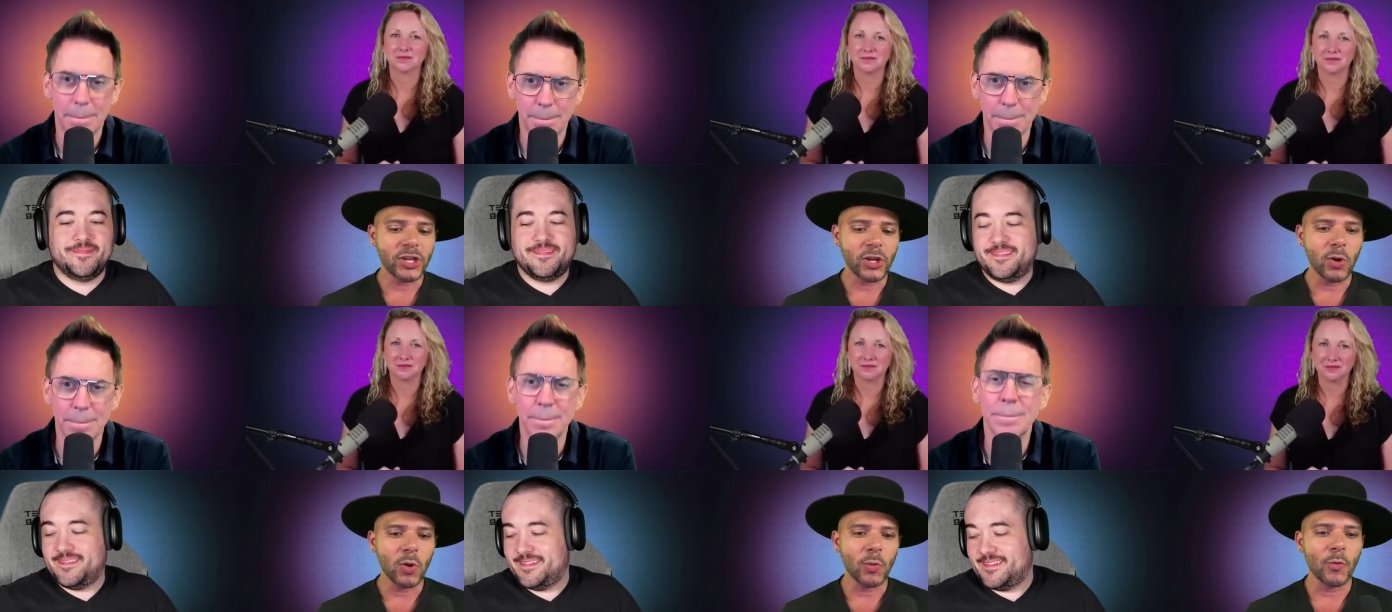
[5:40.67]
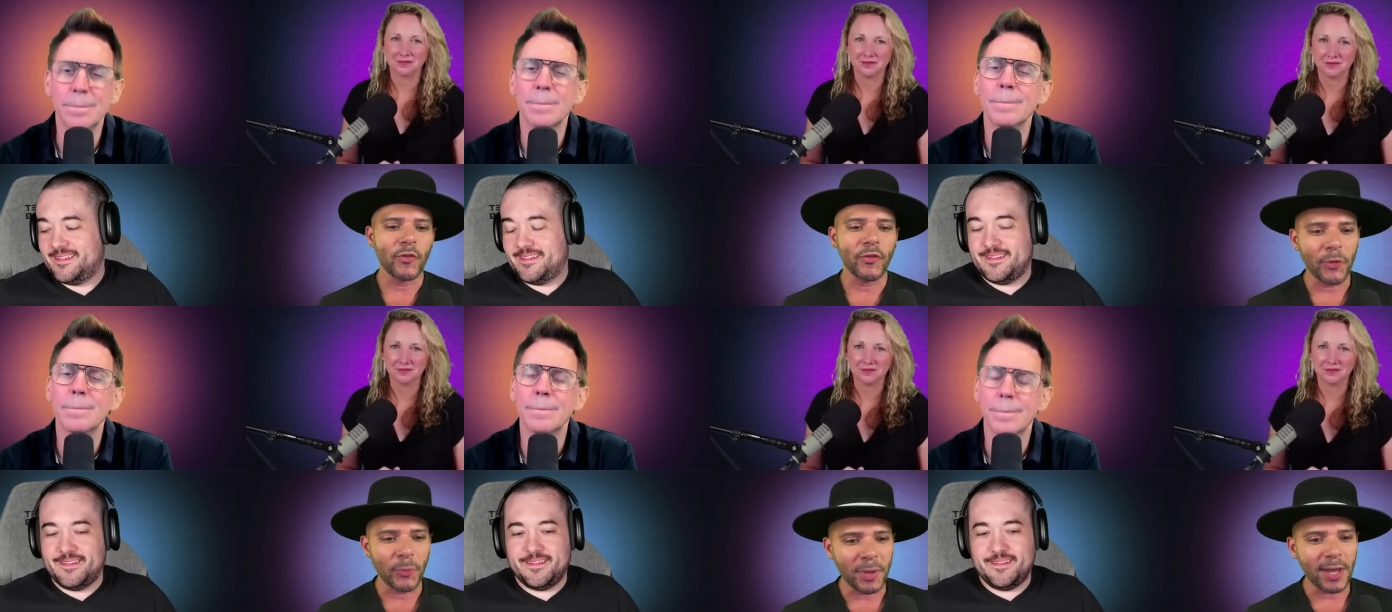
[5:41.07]
Speaker 1: and so
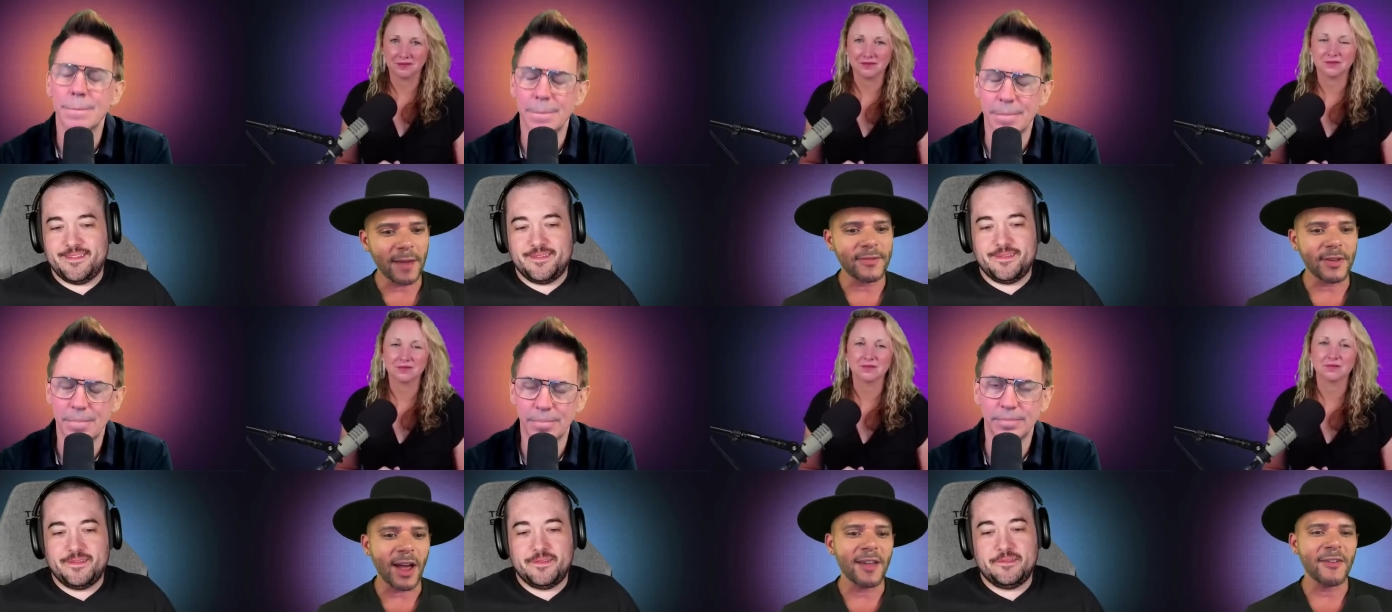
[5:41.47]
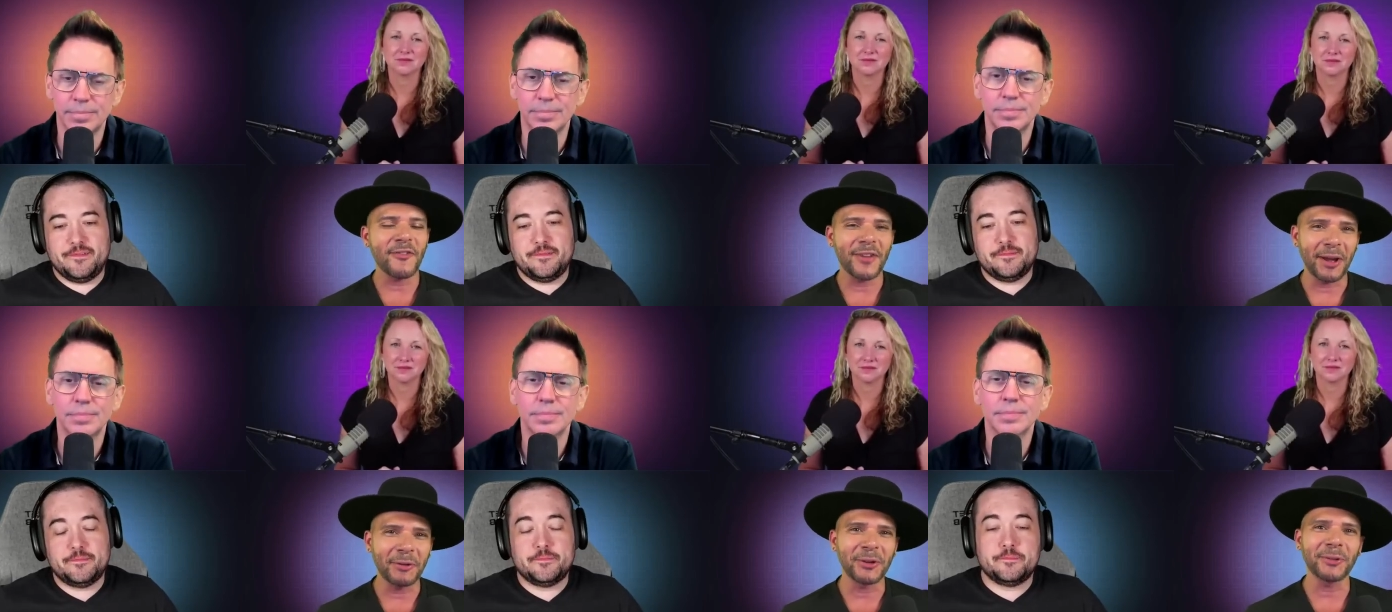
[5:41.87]
mm. for me, I,
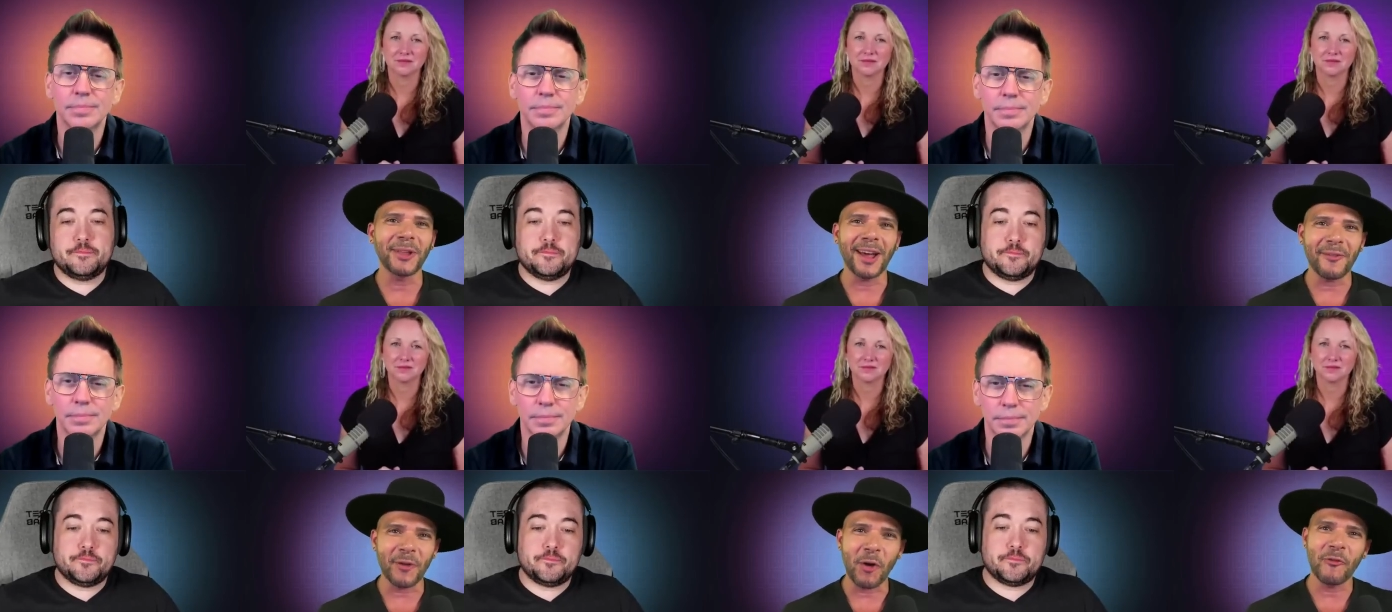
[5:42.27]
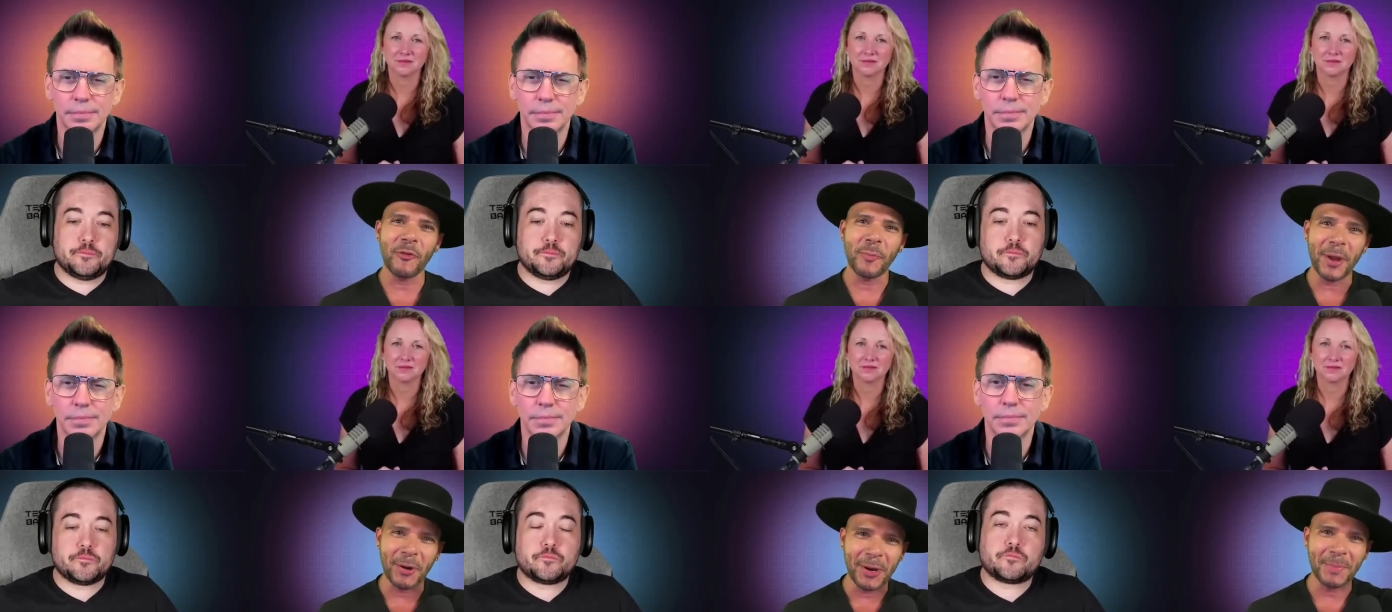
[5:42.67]
I, found a lot of
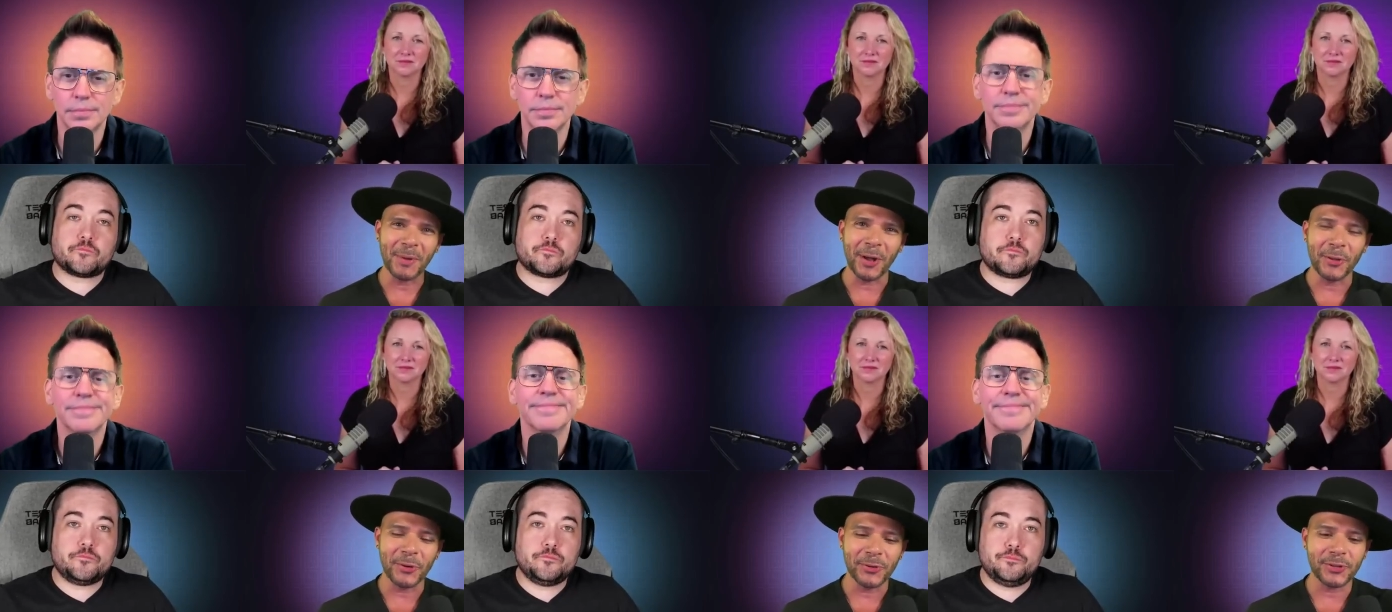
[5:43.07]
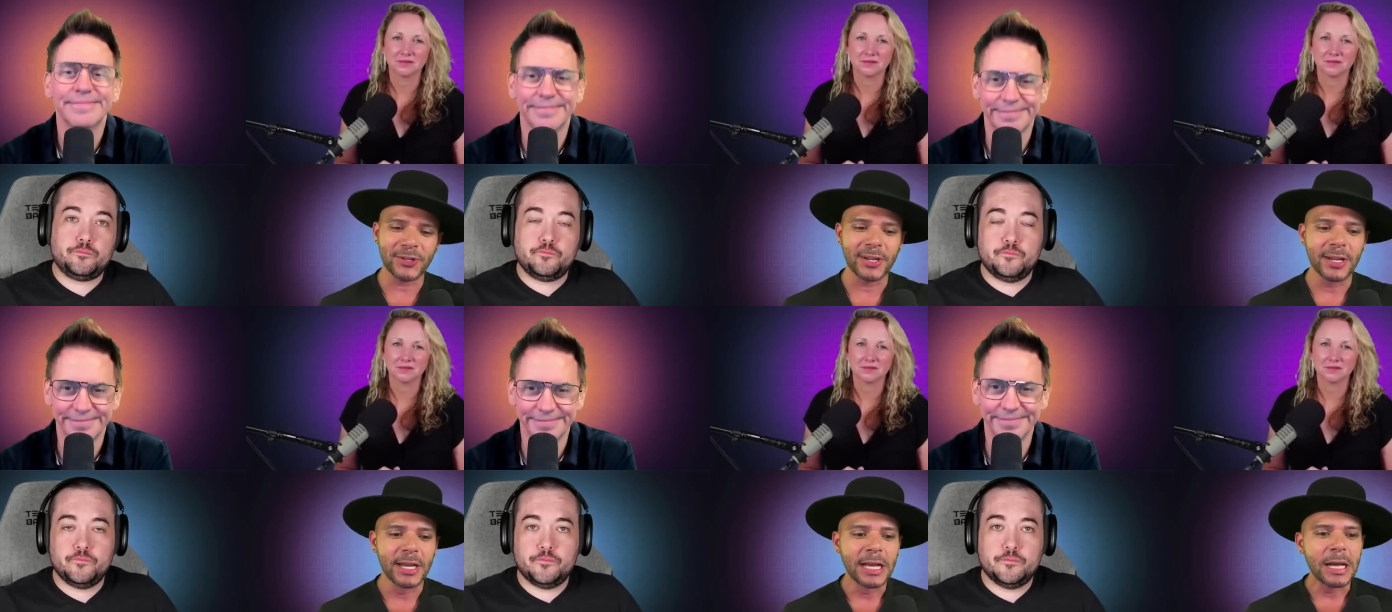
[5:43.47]
overbearing
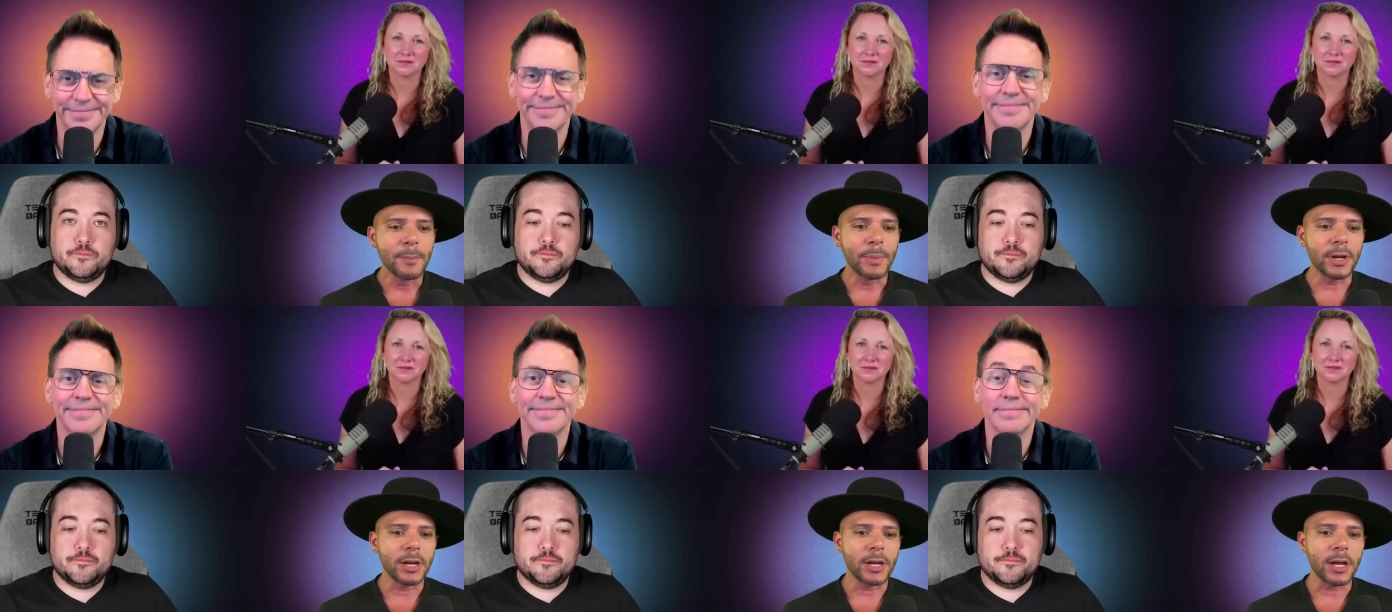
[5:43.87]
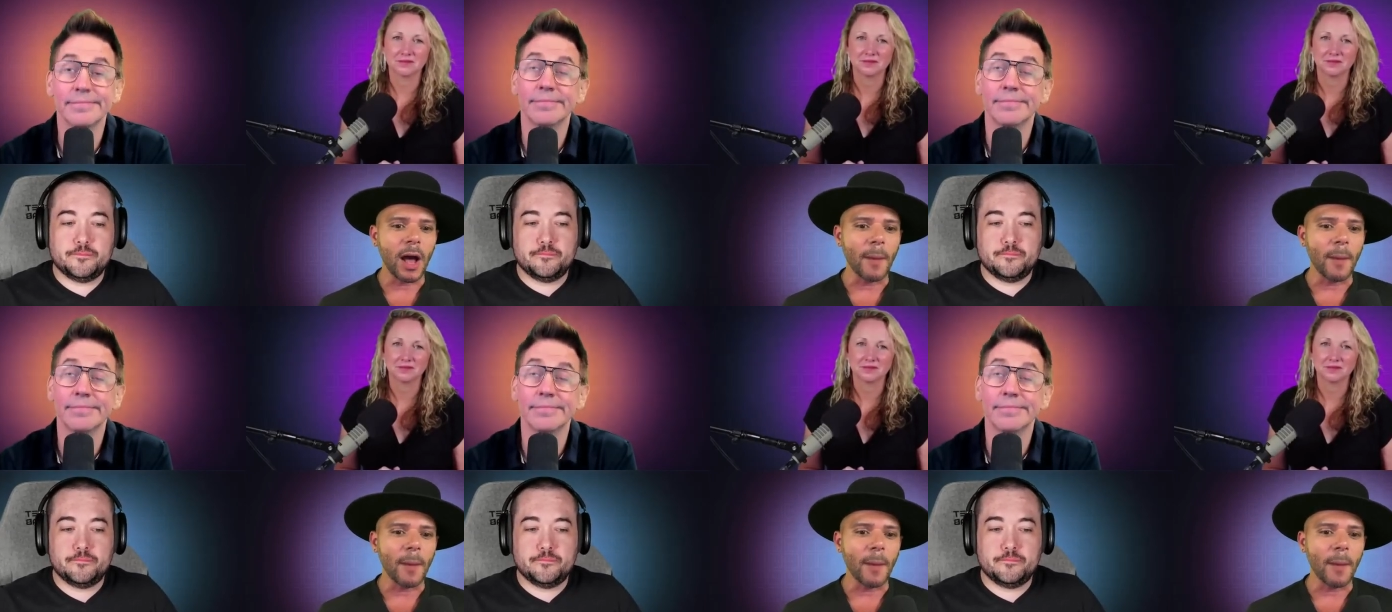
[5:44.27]
mothers. But